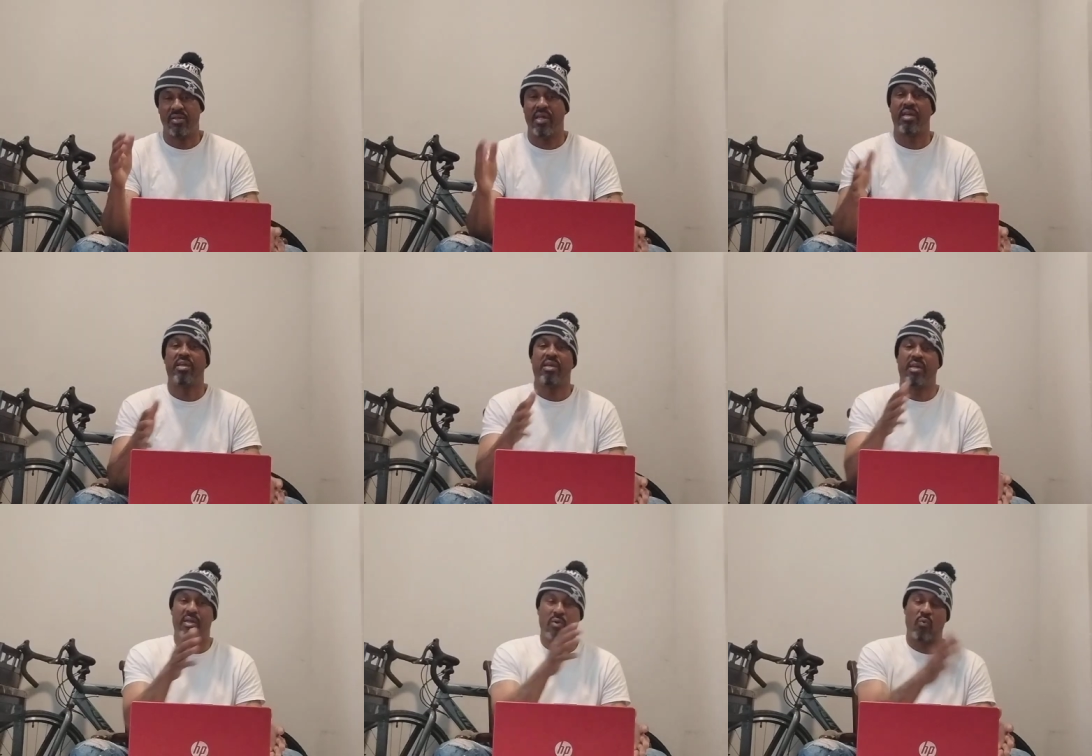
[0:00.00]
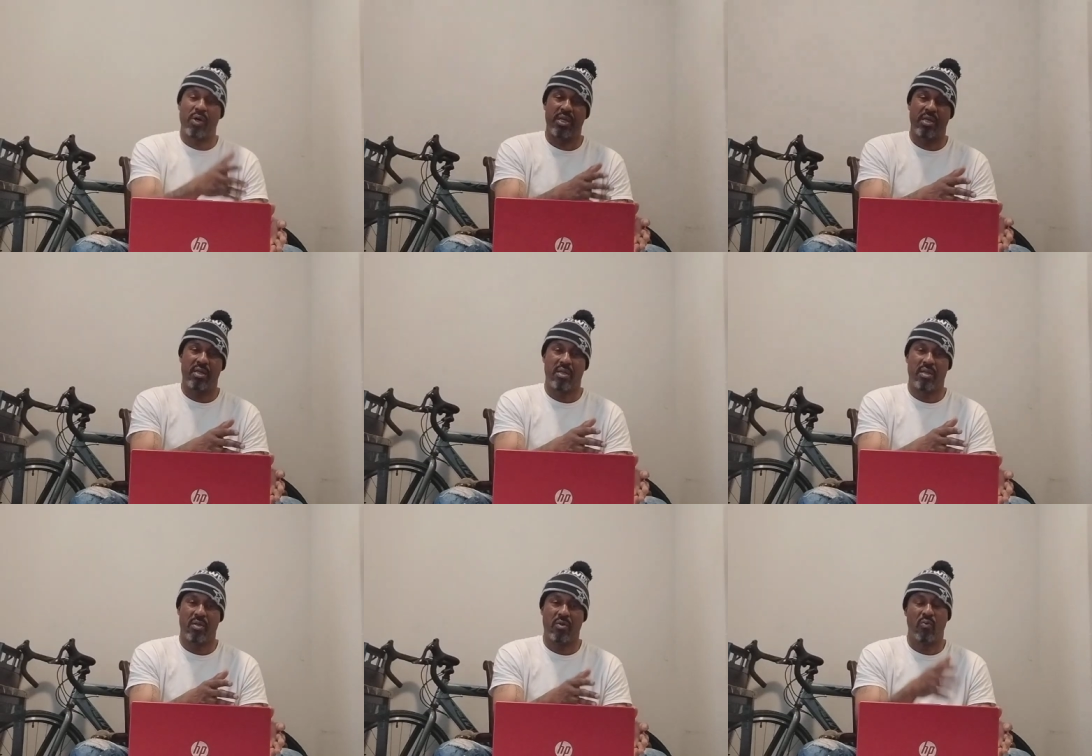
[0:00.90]
they in a way
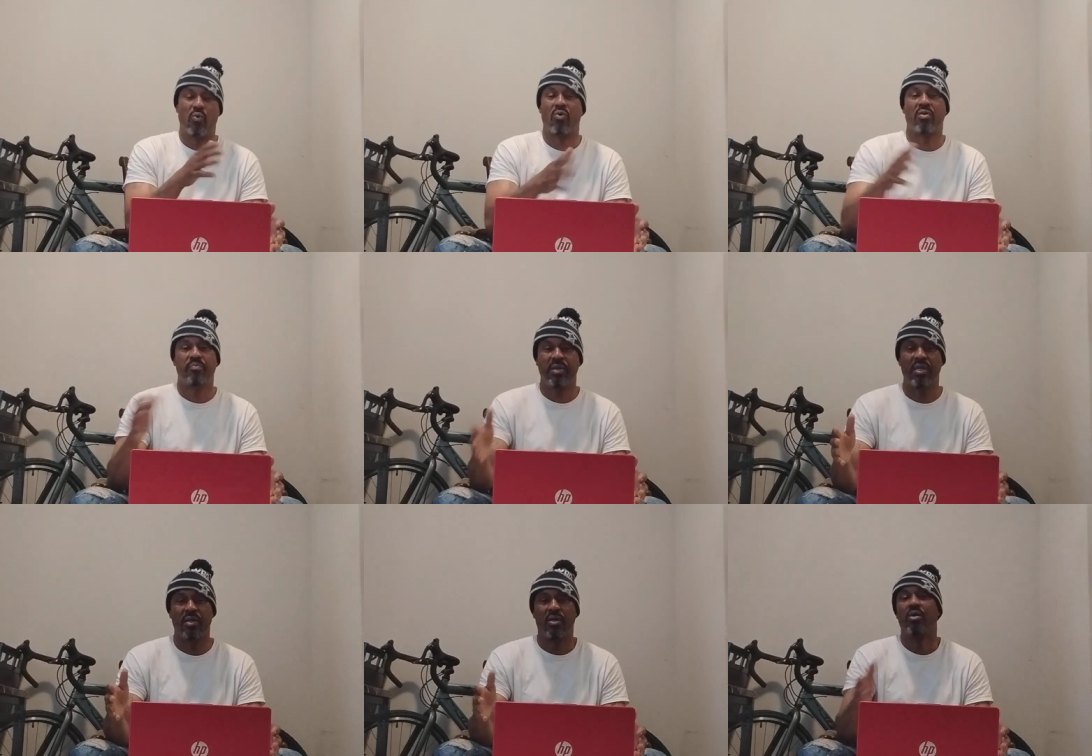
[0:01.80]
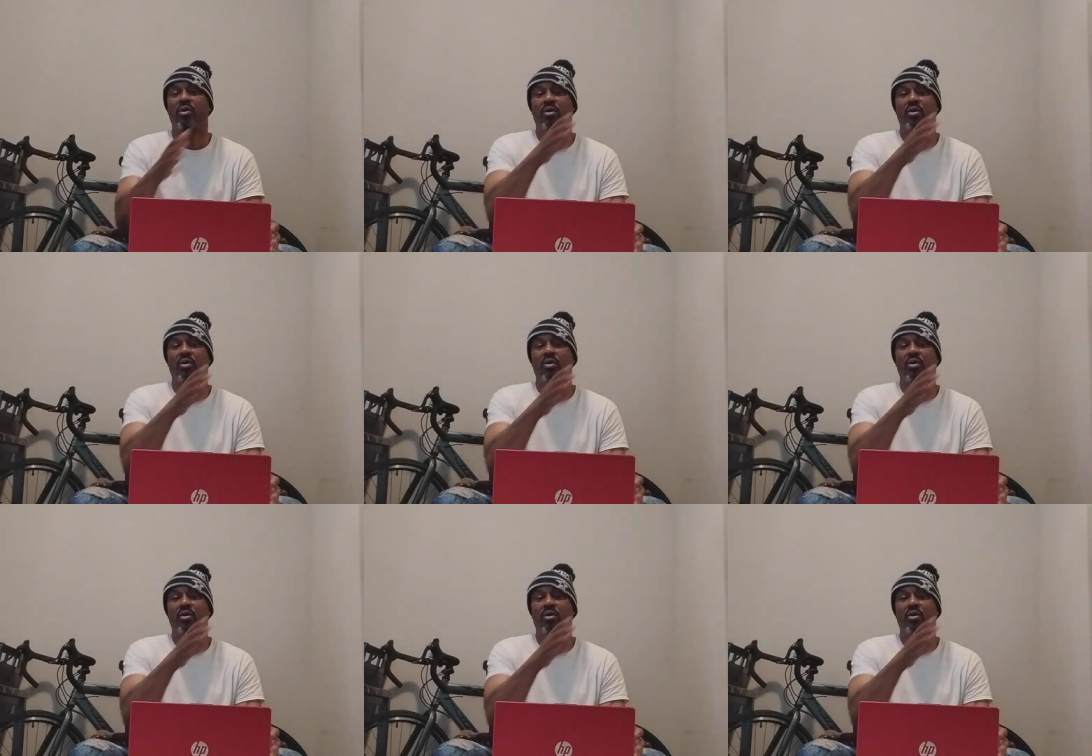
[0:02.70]
want to be